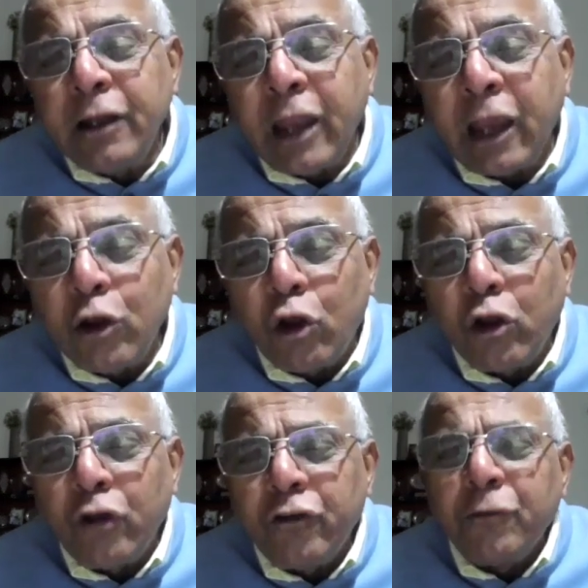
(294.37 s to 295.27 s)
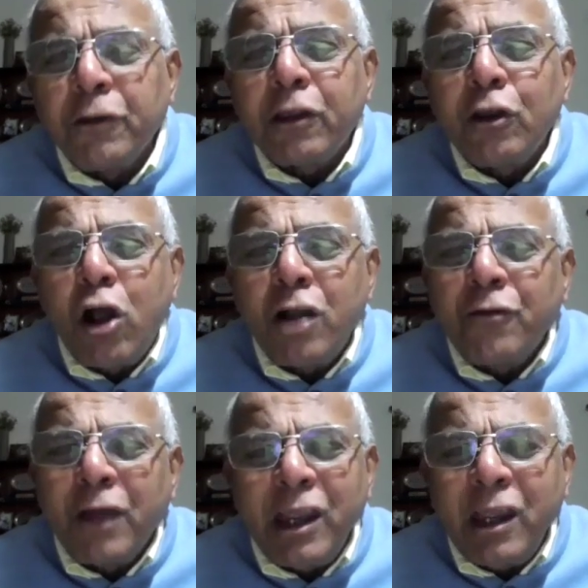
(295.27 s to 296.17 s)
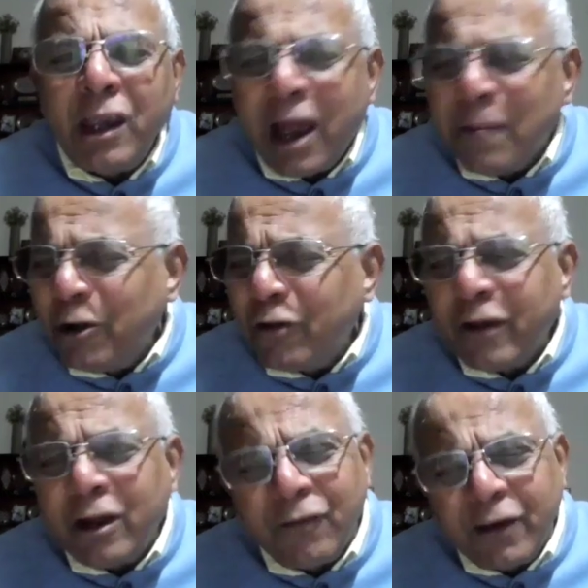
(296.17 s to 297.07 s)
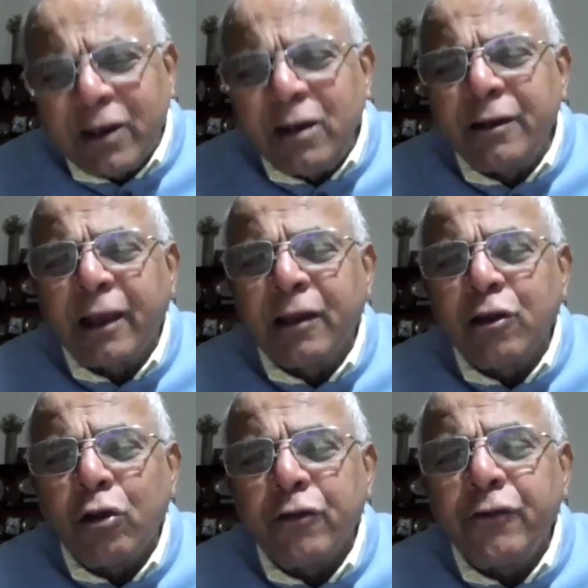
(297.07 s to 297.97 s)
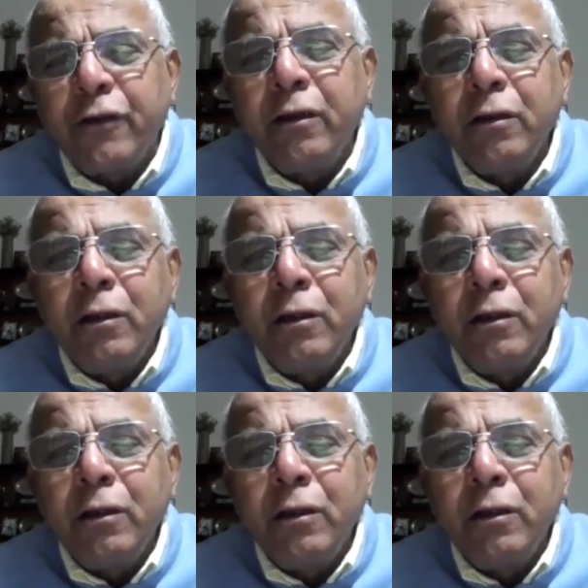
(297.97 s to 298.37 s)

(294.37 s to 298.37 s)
technology, which is not very, I mean to say, difficult technology.